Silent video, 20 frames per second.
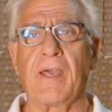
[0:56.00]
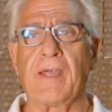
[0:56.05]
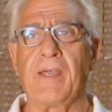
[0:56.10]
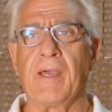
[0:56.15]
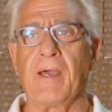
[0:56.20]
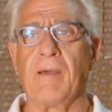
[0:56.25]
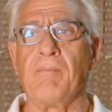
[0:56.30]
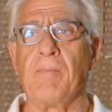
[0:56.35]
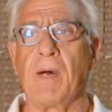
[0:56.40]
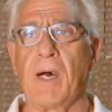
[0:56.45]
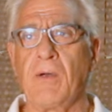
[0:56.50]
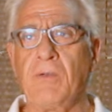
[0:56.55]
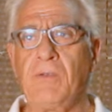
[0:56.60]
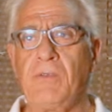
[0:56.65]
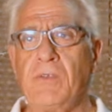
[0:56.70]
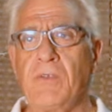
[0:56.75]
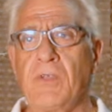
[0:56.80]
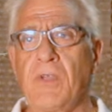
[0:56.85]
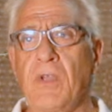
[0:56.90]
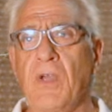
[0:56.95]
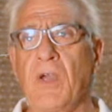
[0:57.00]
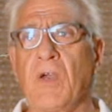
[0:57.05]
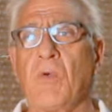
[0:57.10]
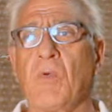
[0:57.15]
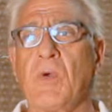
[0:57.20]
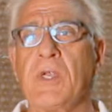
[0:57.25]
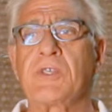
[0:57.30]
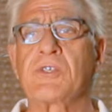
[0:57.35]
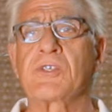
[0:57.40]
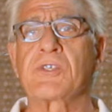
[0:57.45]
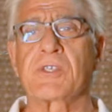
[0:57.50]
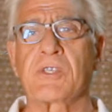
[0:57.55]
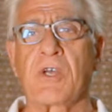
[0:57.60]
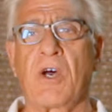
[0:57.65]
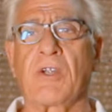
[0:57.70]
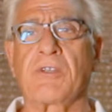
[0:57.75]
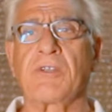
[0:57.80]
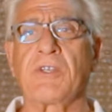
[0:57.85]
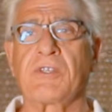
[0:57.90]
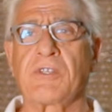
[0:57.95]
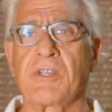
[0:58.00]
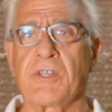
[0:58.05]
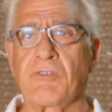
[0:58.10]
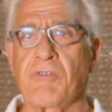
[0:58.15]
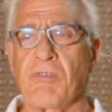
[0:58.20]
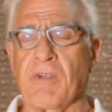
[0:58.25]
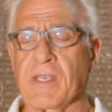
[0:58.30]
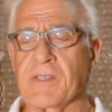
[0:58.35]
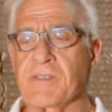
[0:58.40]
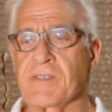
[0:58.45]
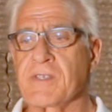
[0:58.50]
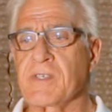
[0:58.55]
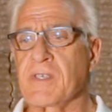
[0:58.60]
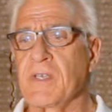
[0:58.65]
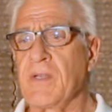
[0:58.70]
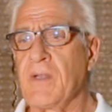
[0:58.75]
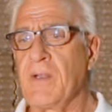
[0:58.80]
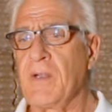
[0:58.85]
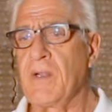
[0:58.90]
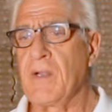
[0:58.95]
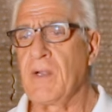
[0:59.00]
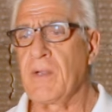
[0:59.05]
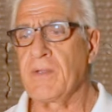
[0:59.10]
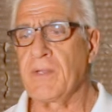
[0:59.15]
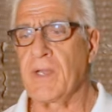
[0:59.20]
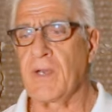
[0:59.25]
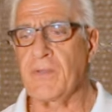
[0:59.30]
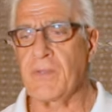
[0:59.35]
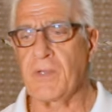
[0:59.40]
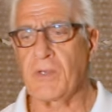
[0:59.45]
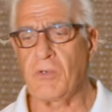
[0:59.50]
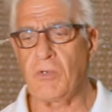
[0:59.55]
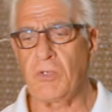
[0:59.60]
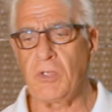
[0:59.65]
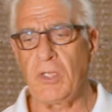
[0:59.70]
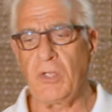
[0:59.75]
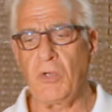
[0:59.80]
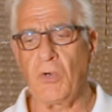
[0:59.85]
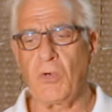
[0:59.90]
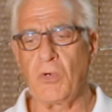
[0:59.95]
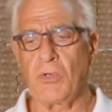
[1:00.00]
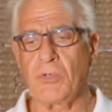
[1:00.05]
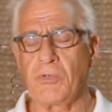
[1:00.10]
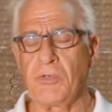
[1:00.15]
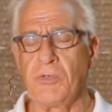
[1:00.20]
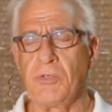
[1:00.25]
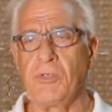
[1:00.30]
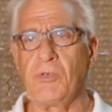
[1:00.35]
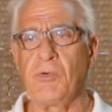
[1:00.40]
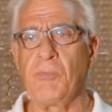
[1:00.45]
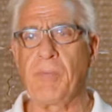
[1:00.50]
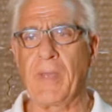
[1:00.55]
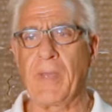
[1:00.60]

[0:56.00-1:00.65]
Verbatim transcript: a amount which started the trust. Now the good Lord knew